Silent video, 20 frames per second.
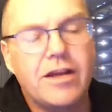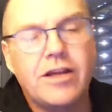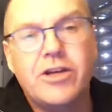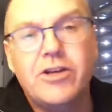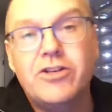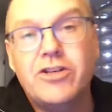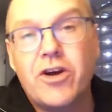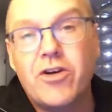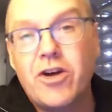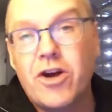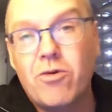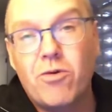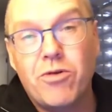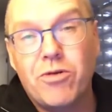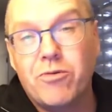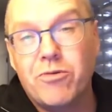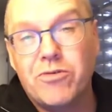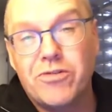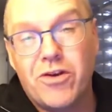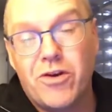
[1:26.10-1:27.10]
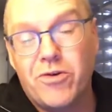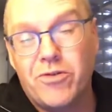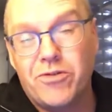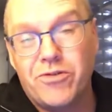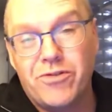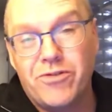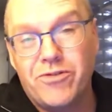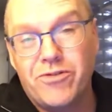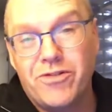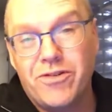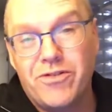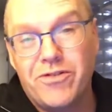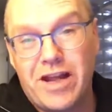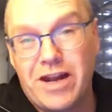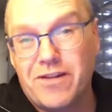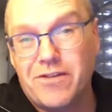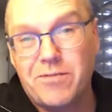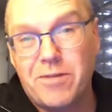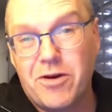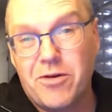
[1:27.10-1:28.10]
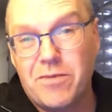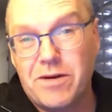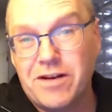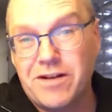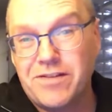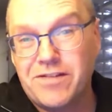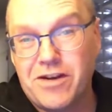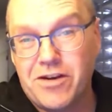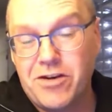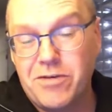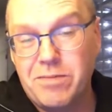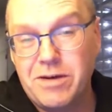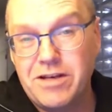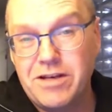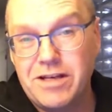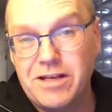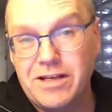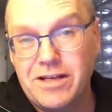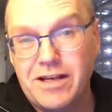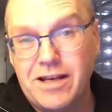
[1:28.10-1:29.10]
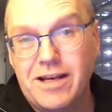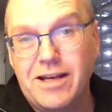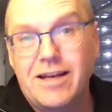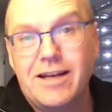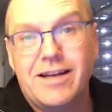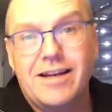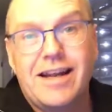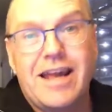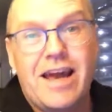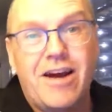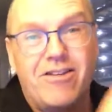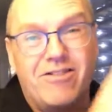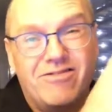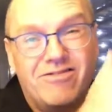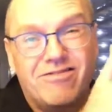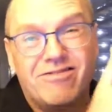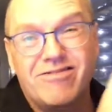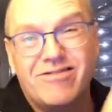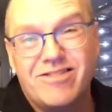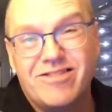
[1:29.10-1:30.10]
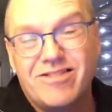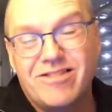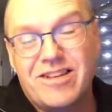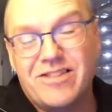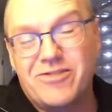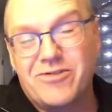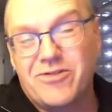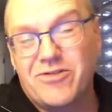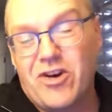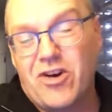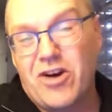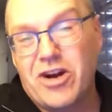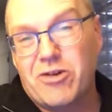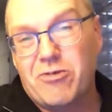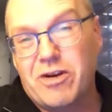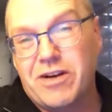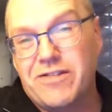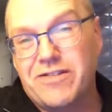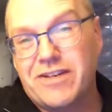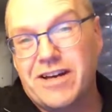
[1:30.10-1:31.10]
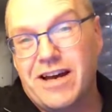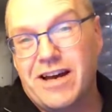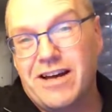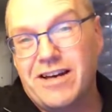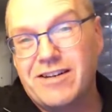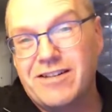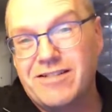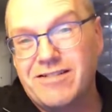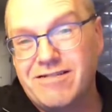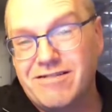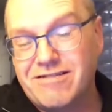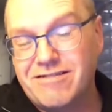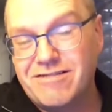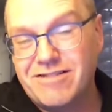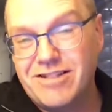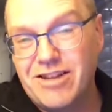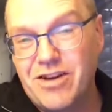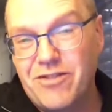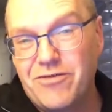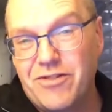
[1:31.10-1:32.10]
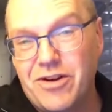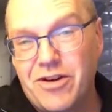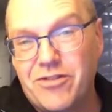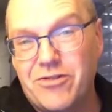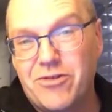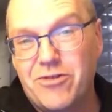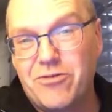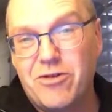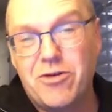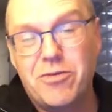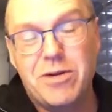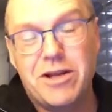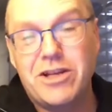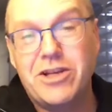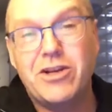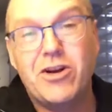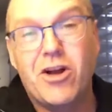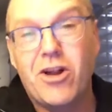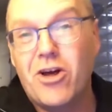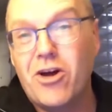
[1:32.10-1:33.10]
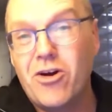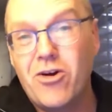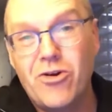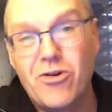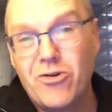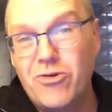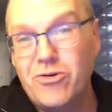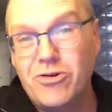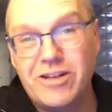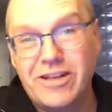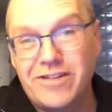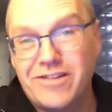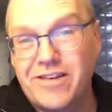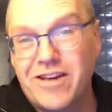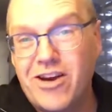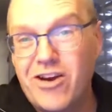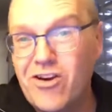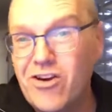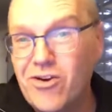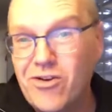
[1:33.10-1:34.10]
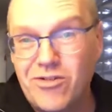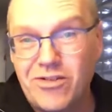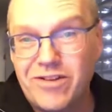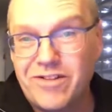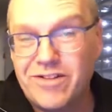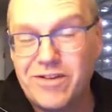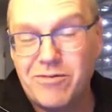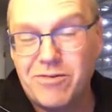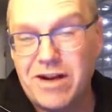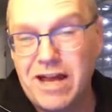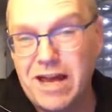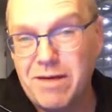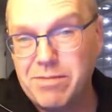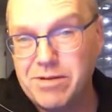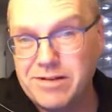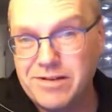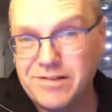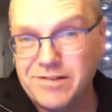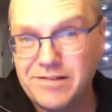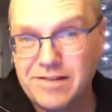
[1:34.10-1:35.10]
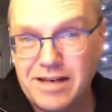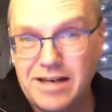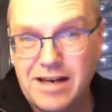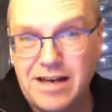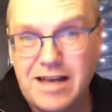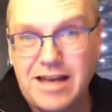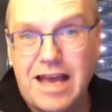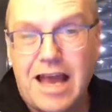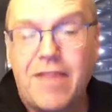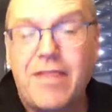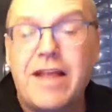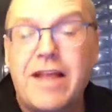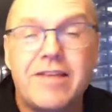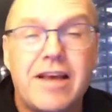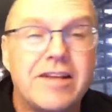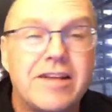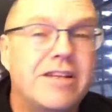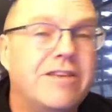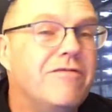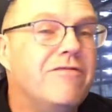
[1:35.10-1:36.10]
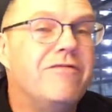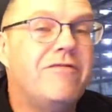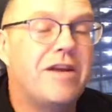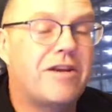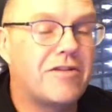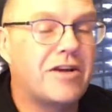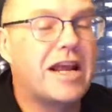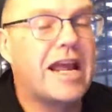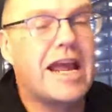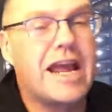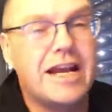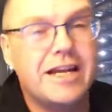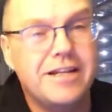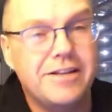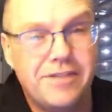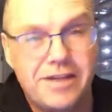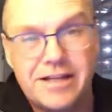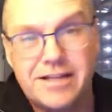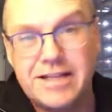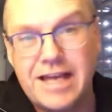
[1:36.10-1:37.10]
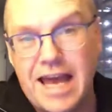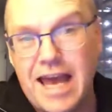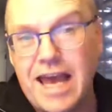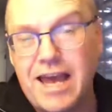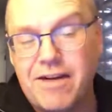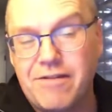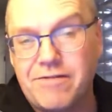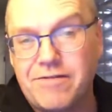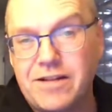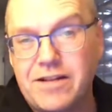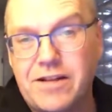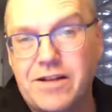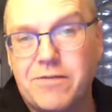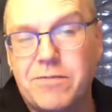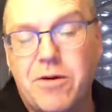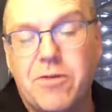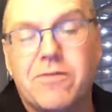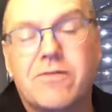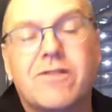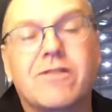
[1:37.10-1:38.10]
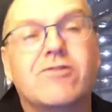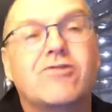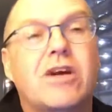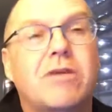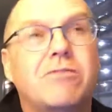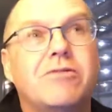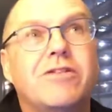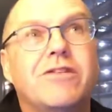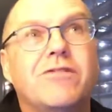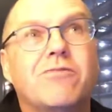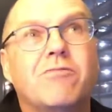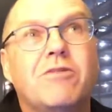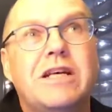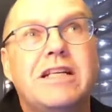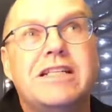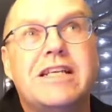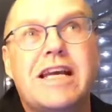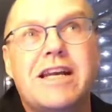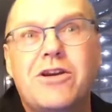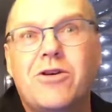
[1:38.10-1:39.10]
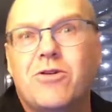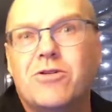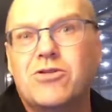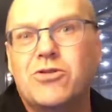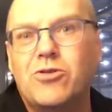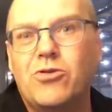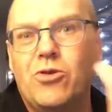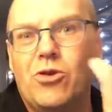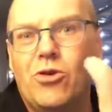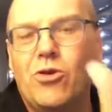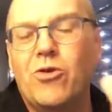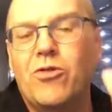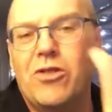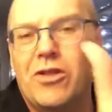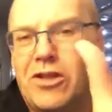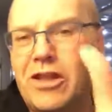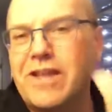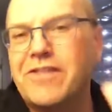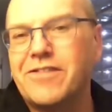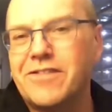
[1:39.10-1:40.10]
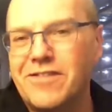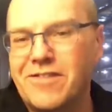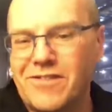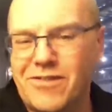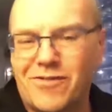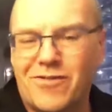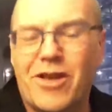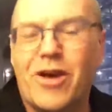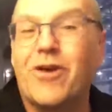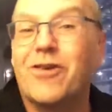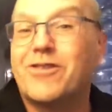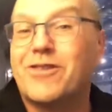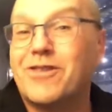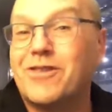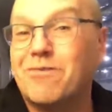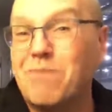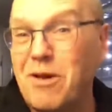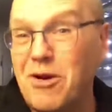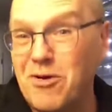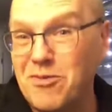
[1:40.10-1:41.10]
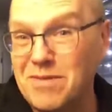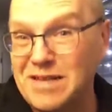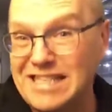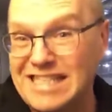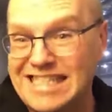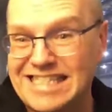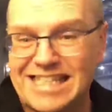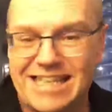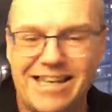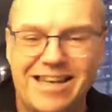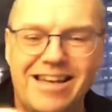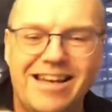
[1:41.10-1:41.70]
you don't know what the result of that experiment is going to be. Now, a sort of high quick start, low follow through, we're a bit YOLO, let's go, let's see what happens. And that's actually a very handy thing to have in the experiments. The trouble is we tend not to learn the lessons of those experiments,